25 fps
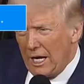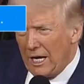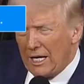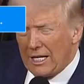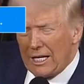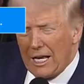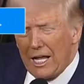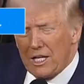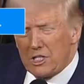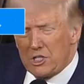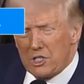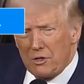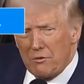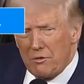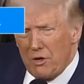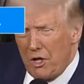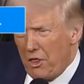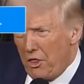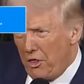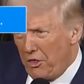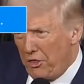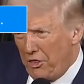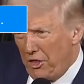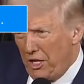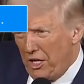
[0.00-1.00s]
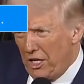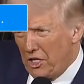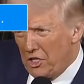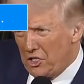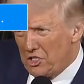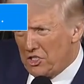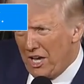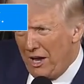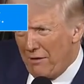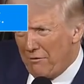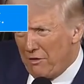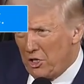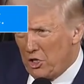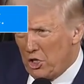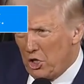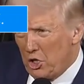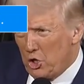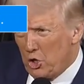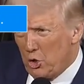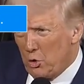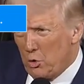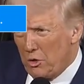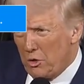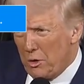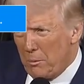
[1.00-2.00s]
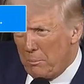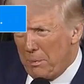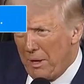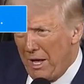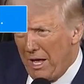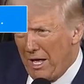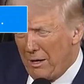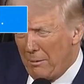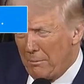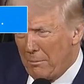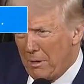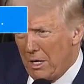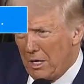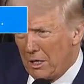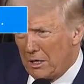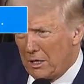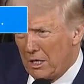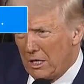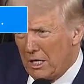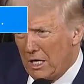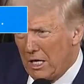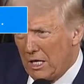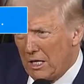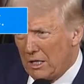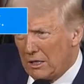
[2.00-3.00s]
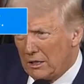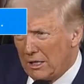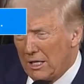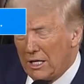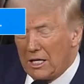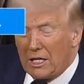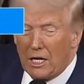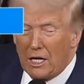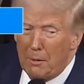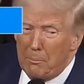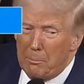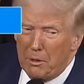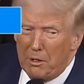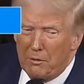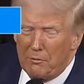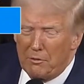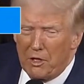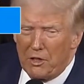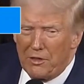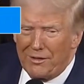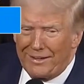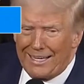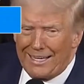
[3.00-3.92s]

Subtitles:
and lots of other things having to do with the Panama Canal and a couple of other